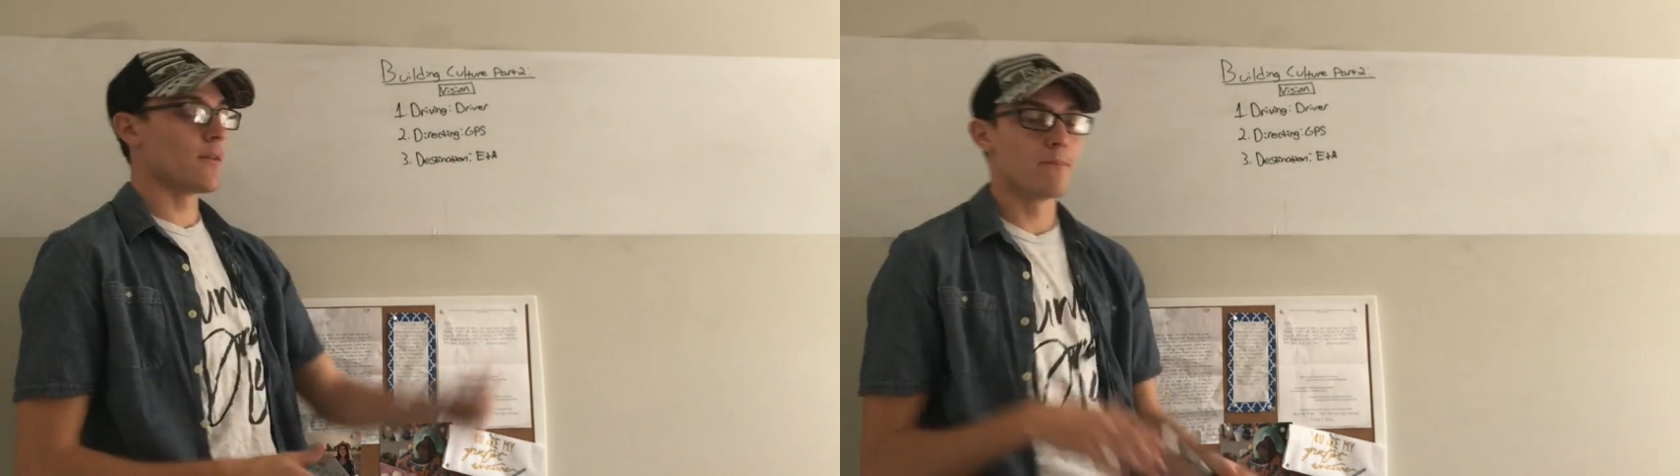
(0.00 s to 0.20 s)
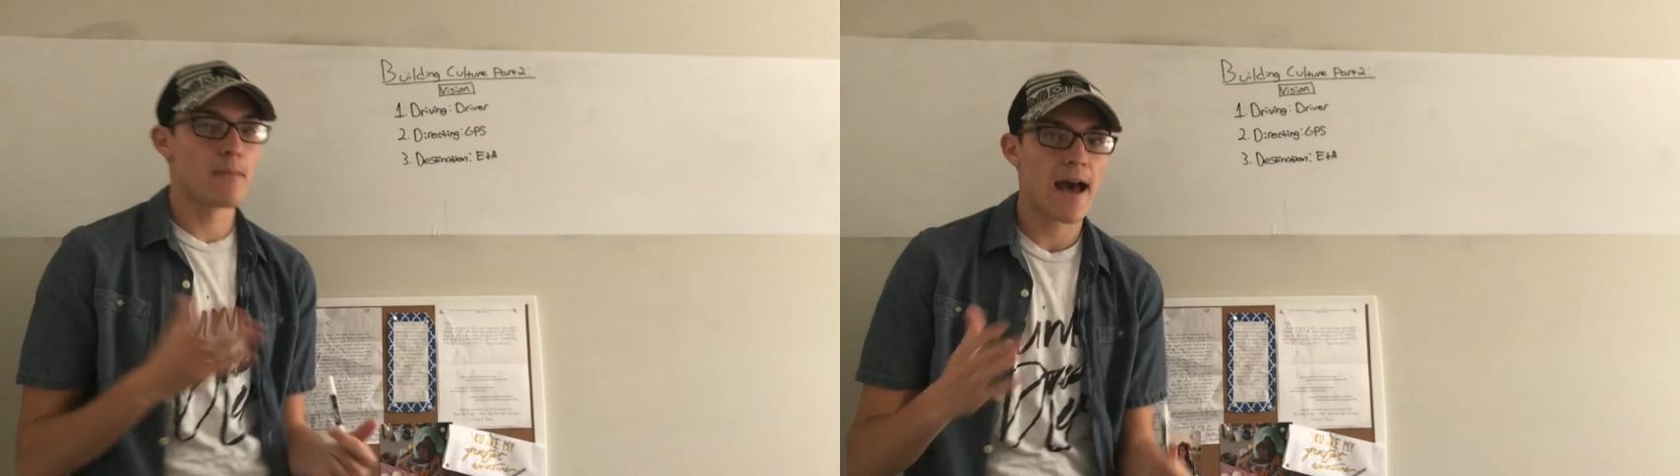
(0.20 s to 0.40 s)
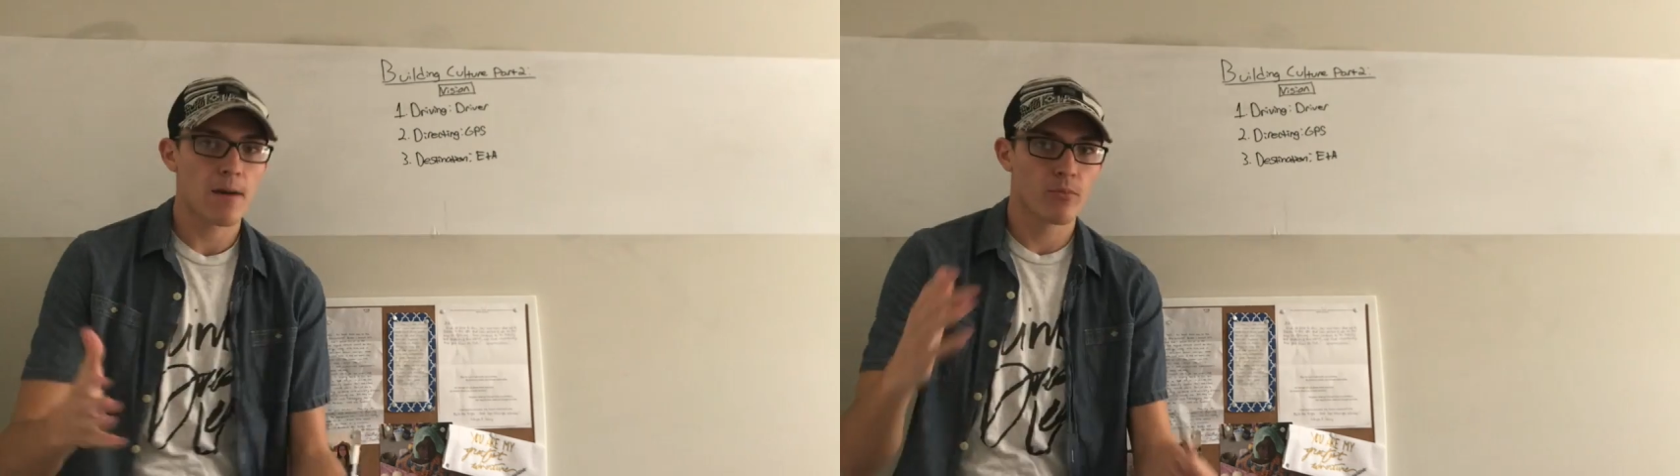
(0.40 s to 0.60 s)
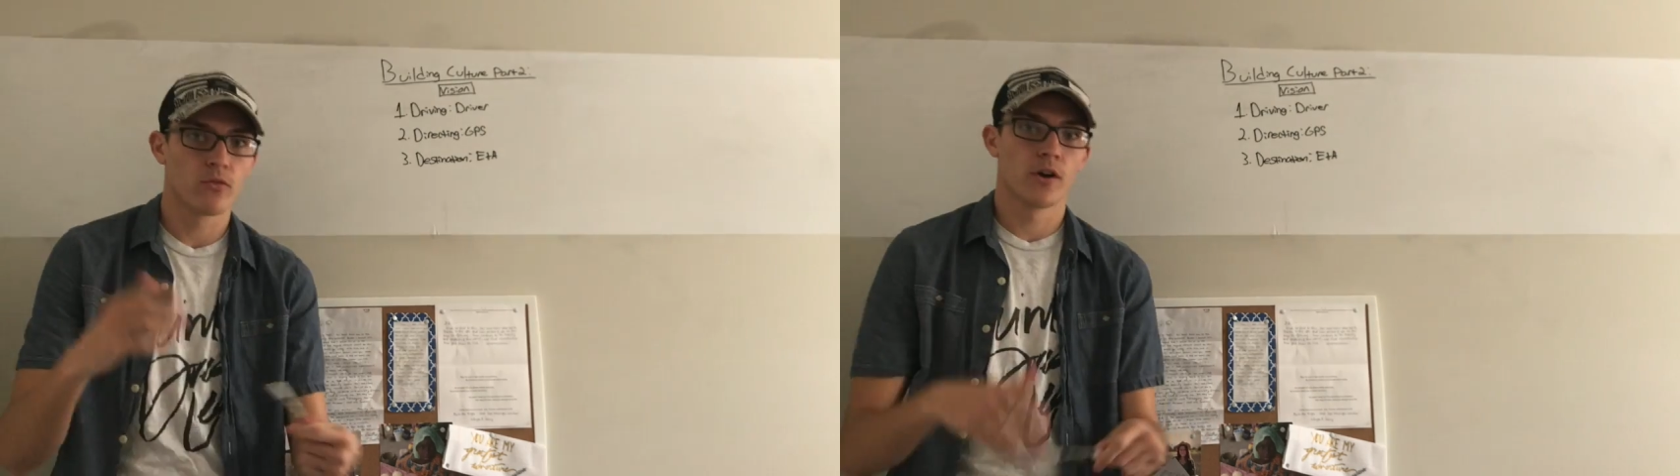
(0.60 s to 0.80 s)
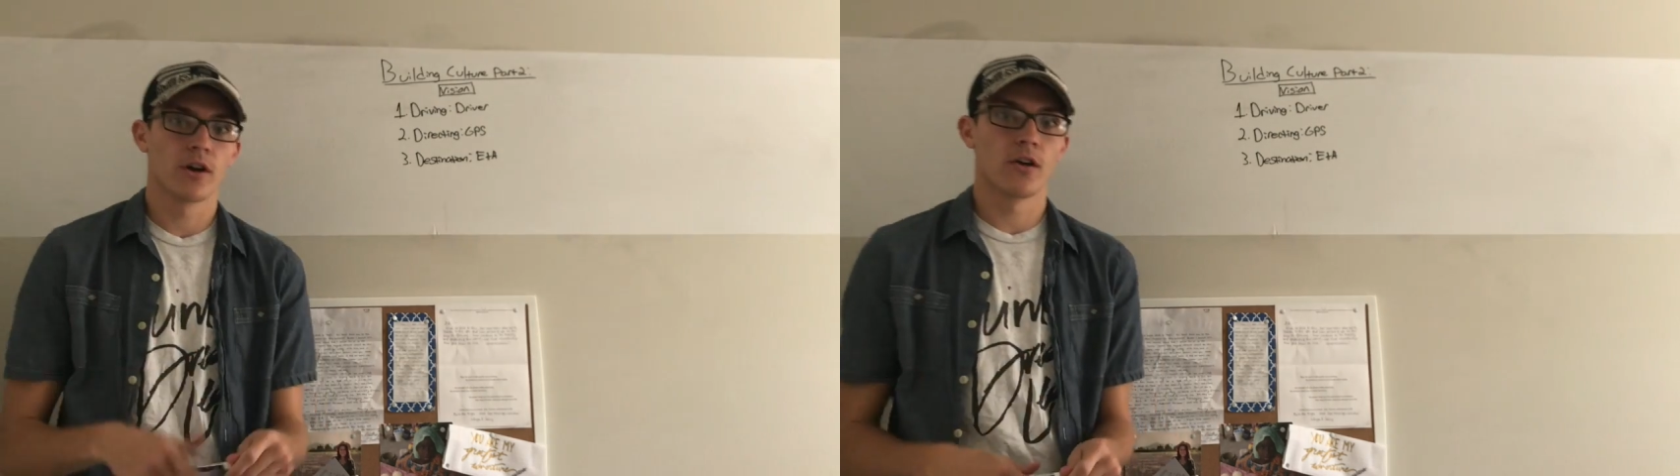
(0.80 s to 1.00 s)
the map of
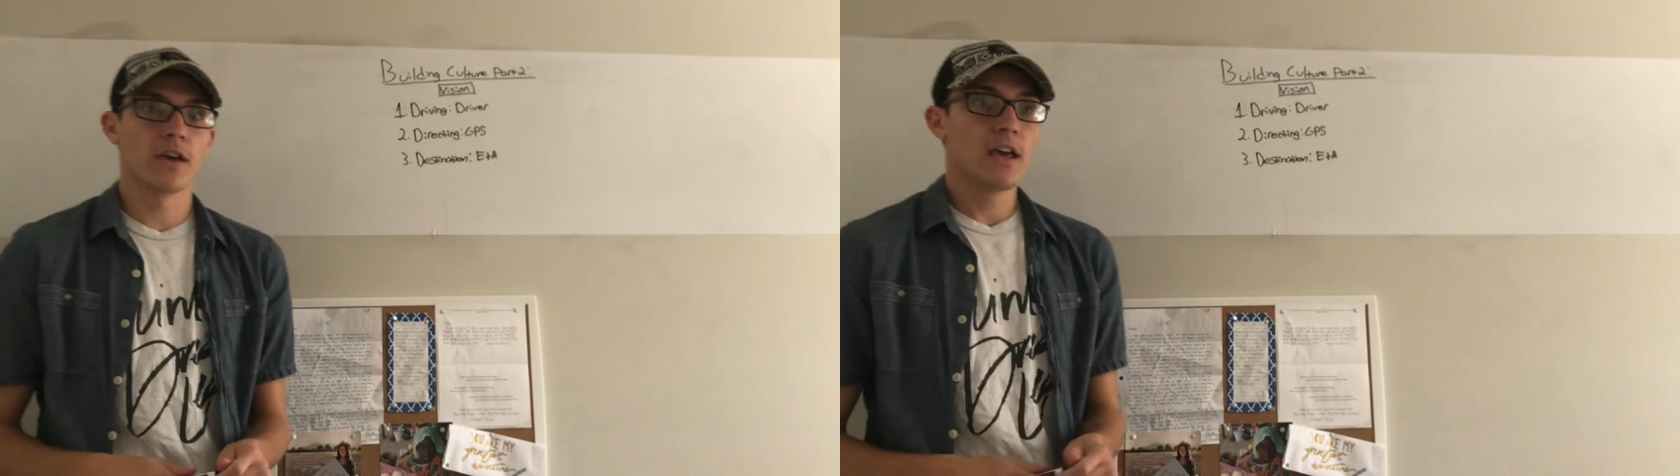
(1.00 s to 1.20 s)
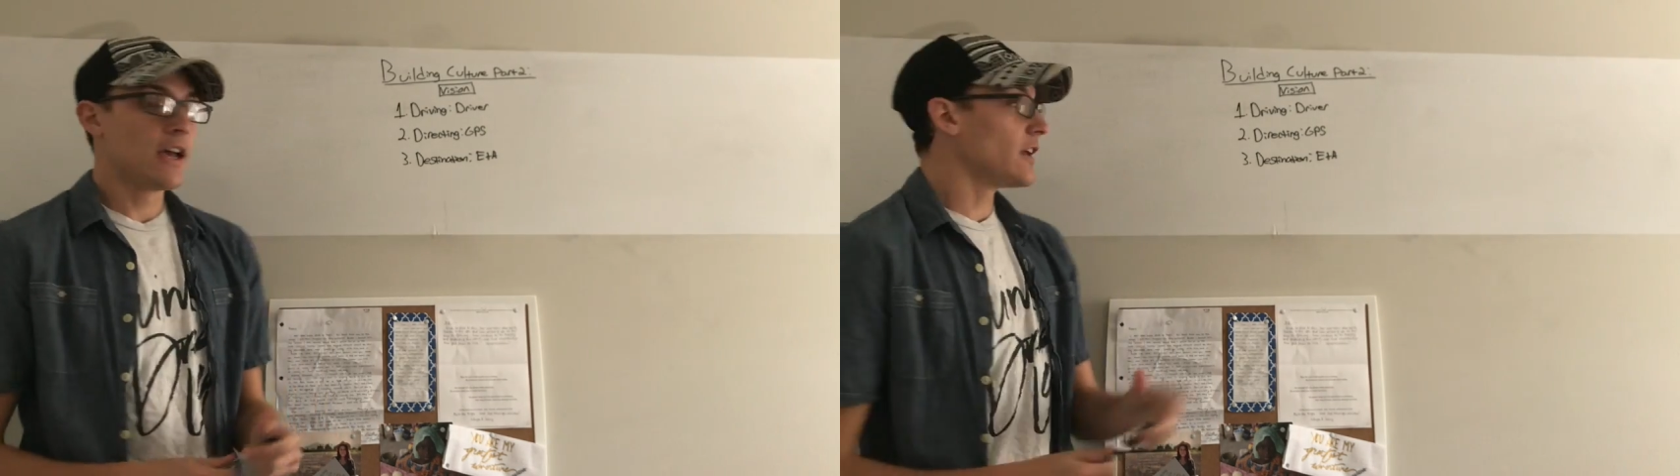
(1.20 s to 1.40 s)
where you're going,